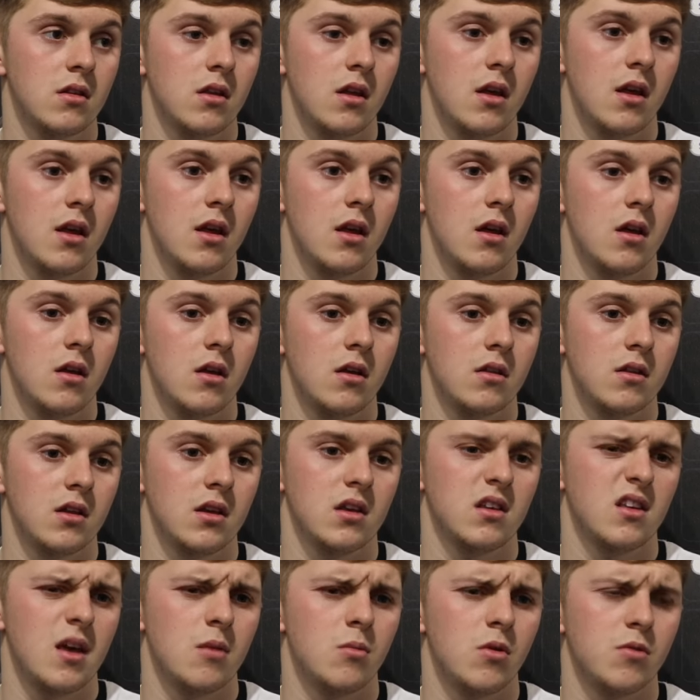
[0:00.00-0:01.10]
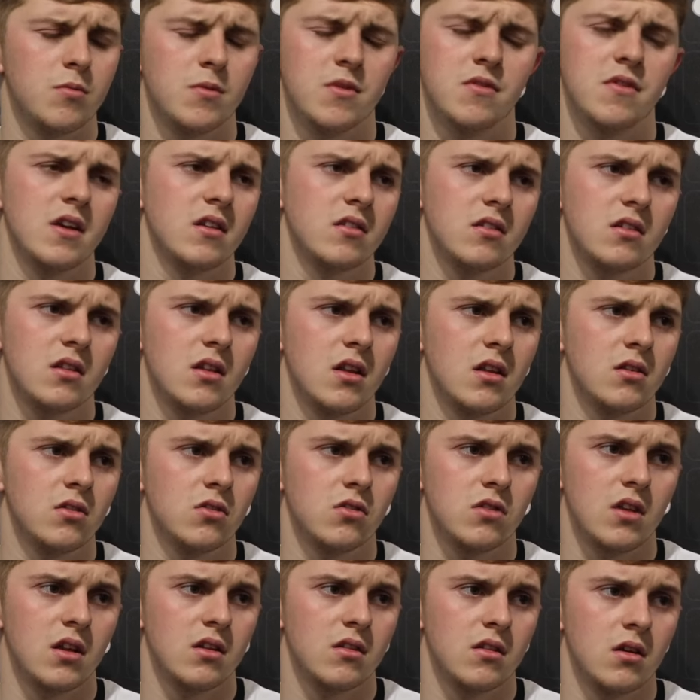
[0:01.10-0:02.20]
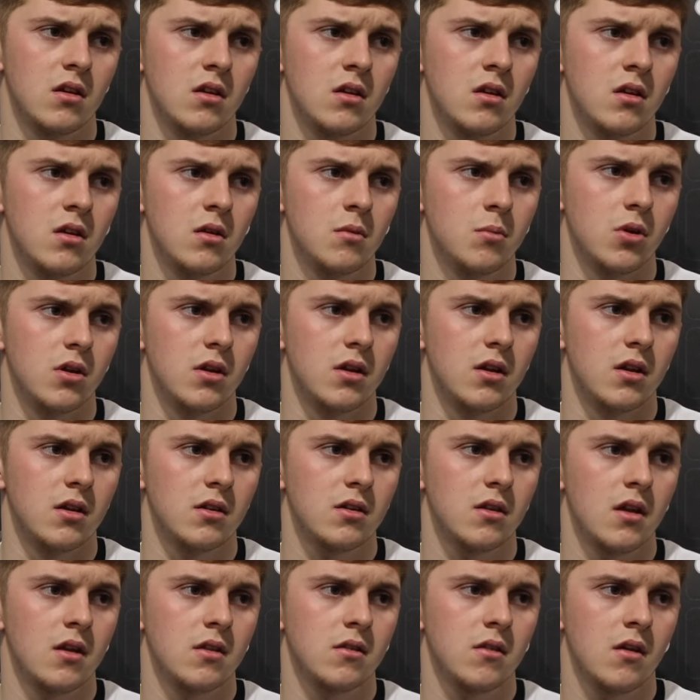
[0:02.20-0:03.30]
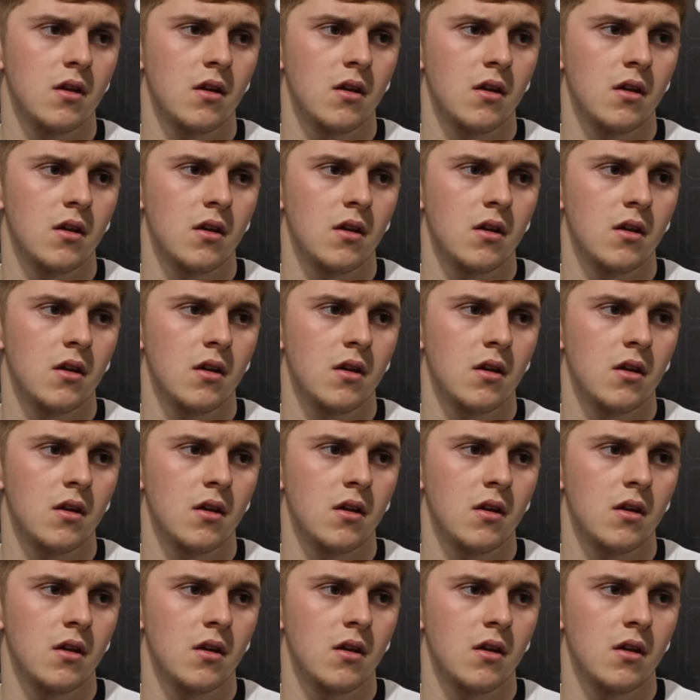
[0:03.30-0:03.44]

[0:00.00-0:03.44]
Uh, I think it came off me facing and just had to put it in at the end.